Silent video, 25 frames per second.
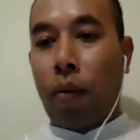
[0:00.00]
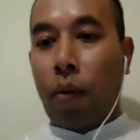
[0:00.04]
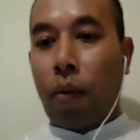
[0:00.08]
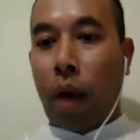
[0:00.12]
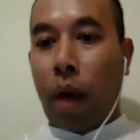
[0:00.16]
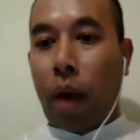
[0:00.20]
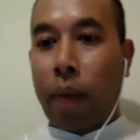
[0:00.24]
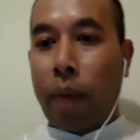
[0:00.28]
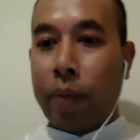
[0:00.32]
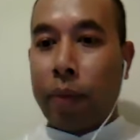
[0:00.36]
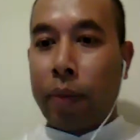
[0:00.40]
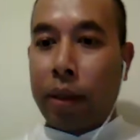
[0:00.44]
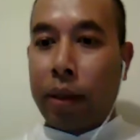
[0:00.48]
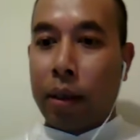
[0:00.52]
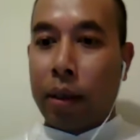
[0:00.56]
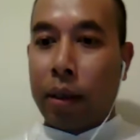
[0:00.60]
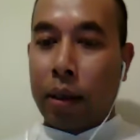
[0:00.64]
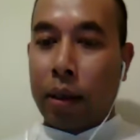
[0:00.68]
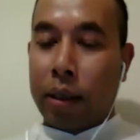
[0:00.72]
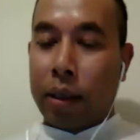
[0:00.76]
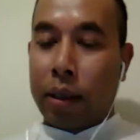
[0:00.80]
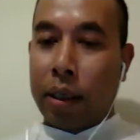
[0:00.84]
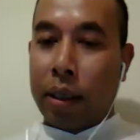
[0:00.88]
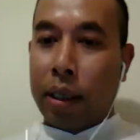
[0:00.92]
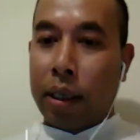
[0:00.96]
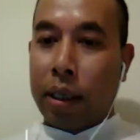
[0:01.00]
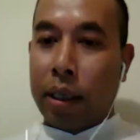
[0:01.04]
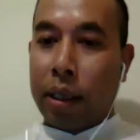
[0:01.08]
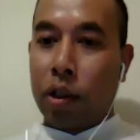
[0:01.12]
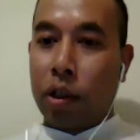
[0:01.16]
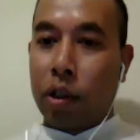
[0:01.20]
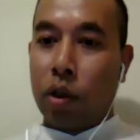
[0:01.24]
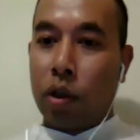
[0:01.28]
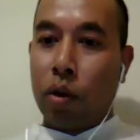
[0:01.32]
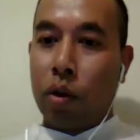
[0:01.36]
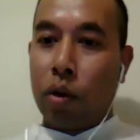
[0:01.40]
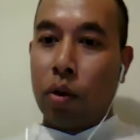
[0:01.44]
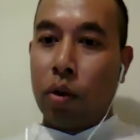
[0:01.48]
I'm thinking
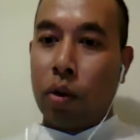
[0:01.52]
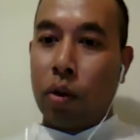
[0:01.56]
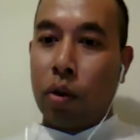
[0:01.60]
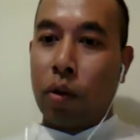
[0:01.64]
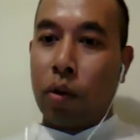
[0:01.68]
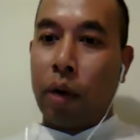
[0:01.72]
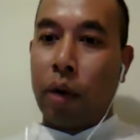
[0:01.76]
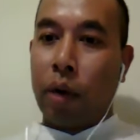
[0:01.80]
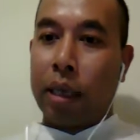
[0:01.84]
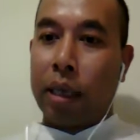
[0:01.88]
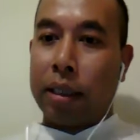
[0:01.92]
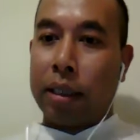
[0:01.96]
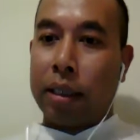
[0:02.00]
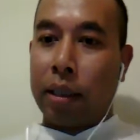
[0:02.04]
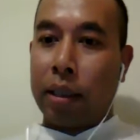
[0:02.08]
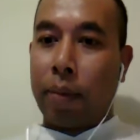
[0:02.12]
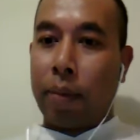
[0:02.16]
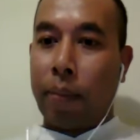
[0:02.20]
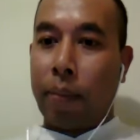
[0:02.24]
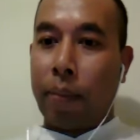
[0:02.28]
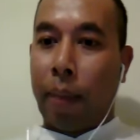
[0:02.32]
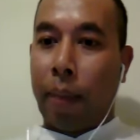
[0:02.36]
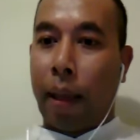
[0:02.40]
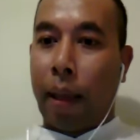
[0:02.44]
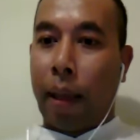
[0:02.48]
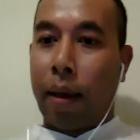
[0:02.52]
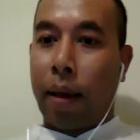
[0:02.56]
to create some